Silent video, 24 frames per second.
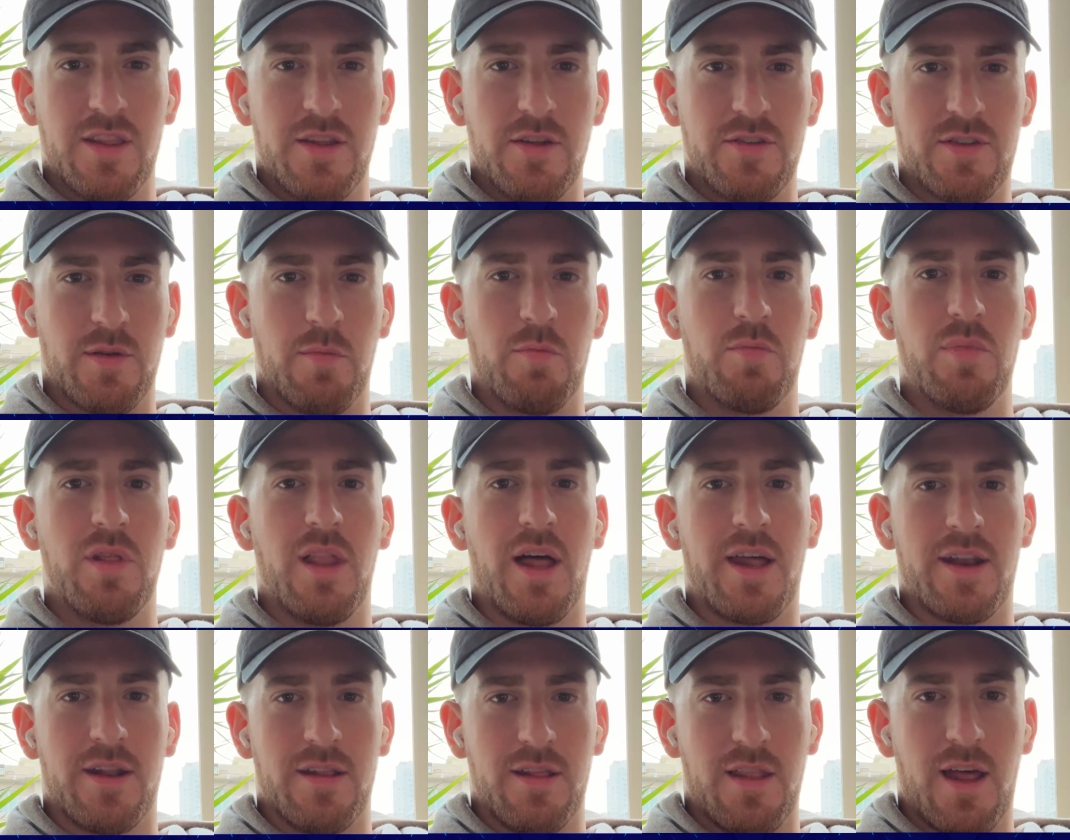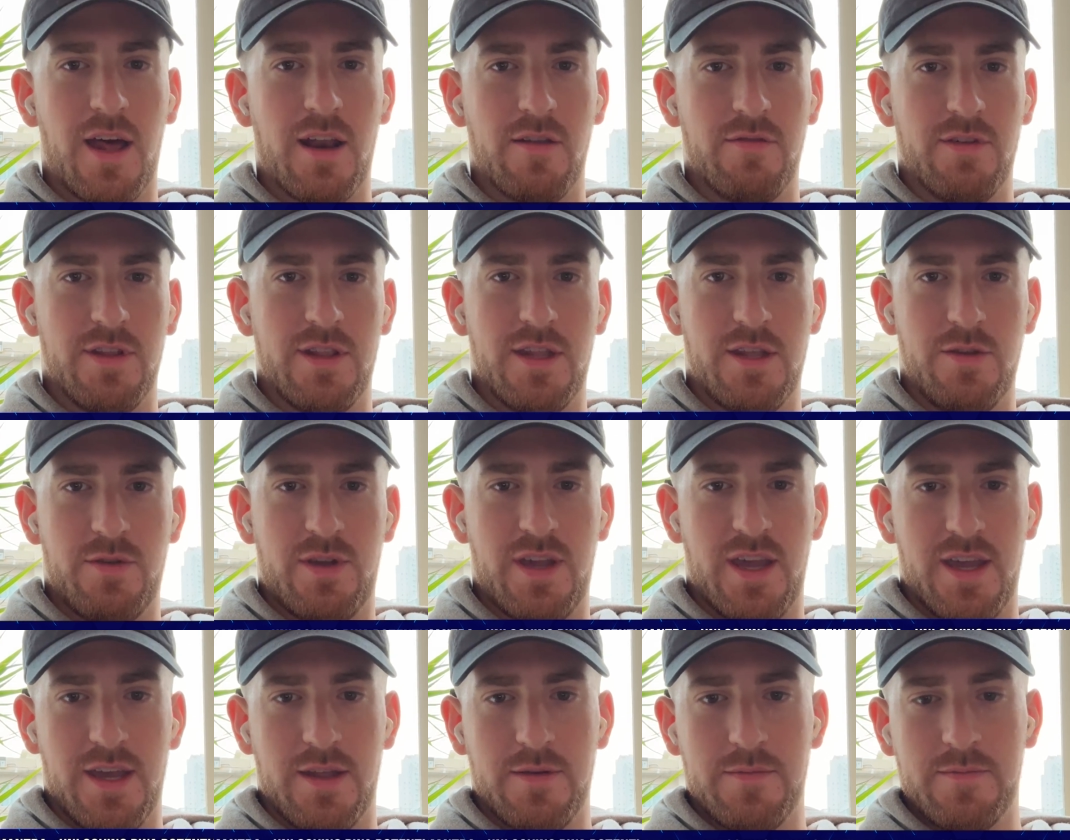lot of it that you
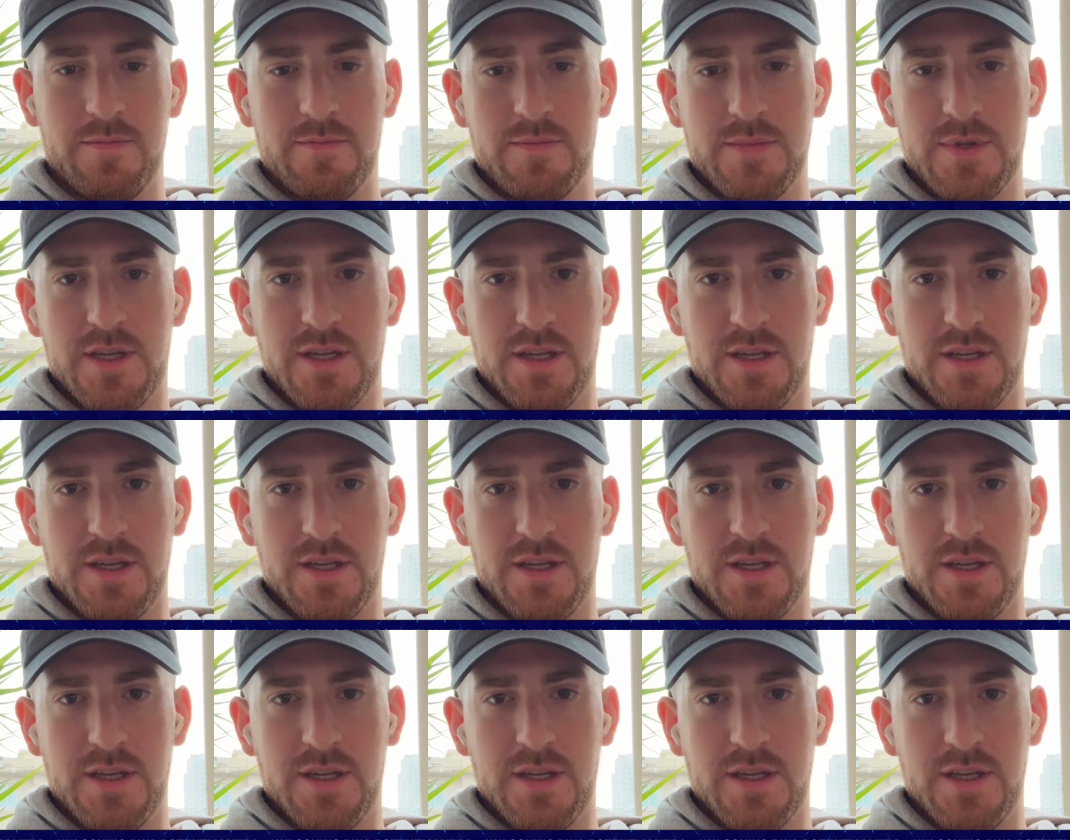can